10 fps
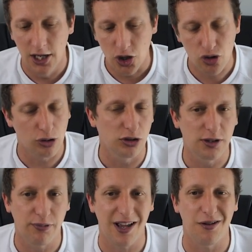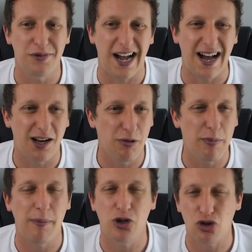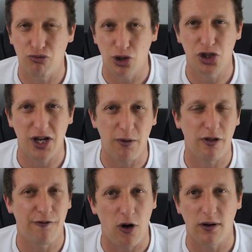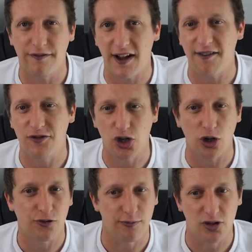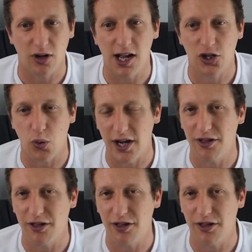struggled to break them down and we maybe just rushed it with four or five shots from sort of like 20,